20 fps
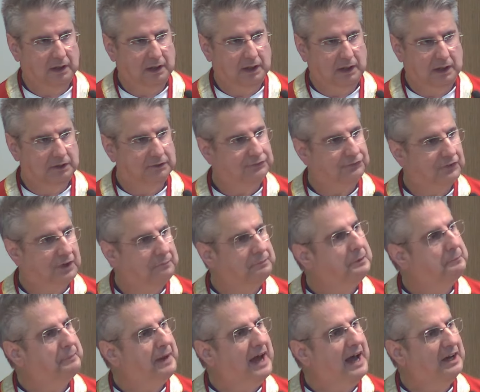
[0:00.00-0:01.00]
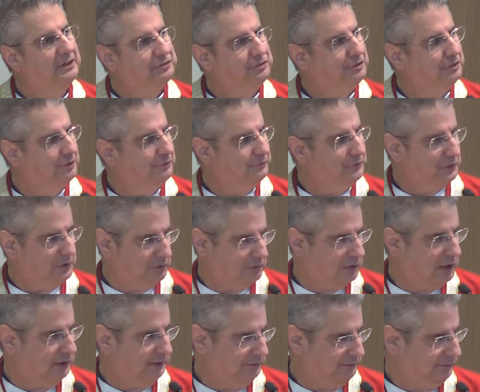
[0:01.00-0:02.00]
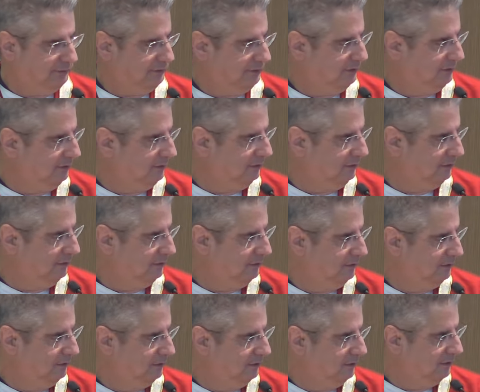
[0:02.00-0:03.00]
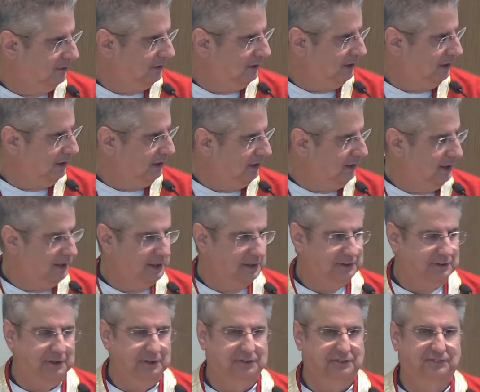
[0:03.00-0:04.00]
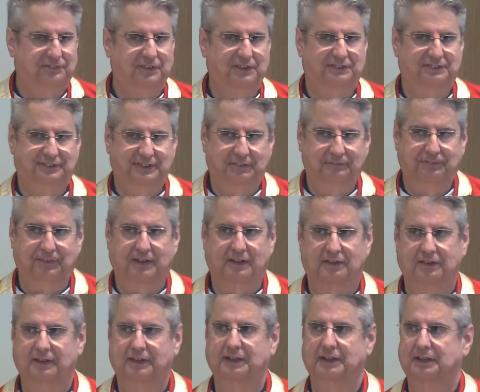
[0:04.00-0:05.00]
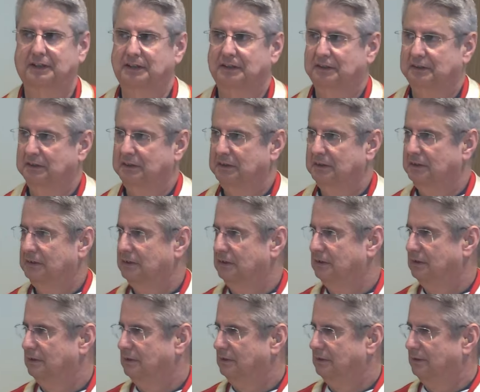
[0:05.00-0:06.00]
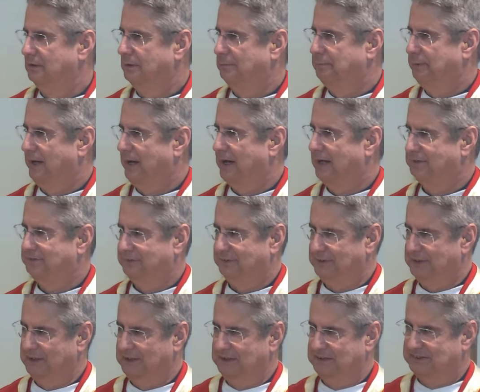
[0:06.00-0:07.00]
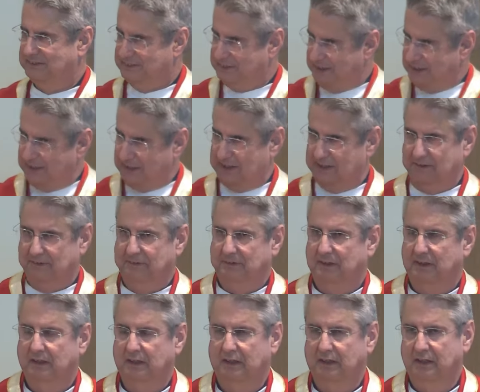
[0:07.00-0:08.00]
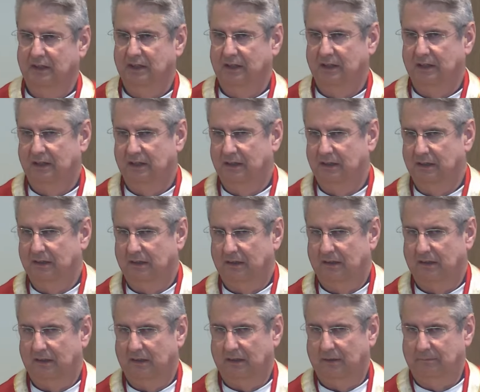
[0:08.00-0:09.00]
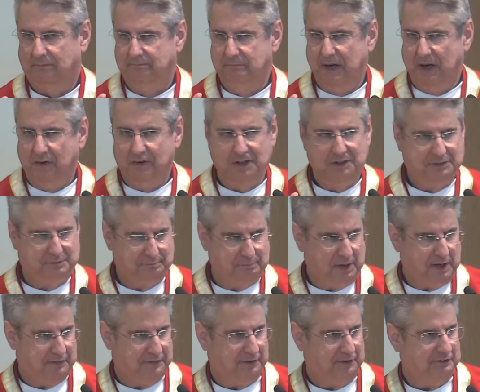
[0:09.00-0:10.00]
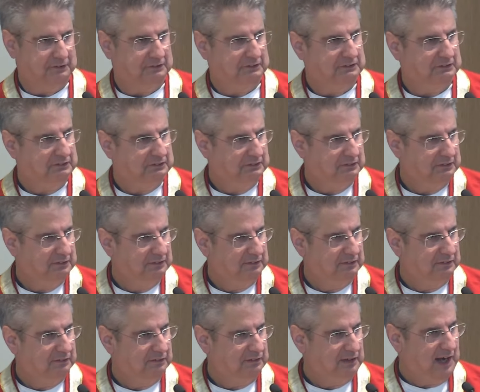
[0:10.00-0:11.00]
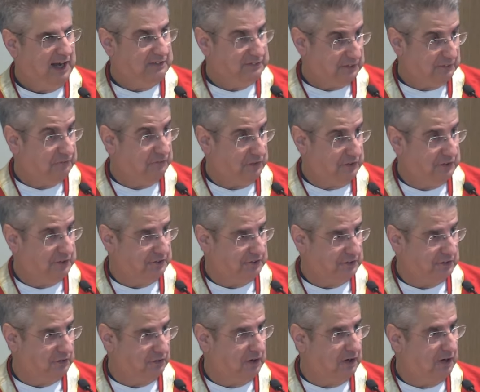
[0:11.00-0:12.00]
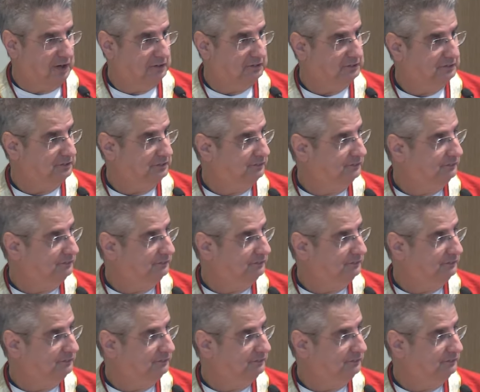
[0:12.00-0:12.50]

is from the Passion of the Christ. And it is specifically the scene of Mary's mother at the foot of the cross.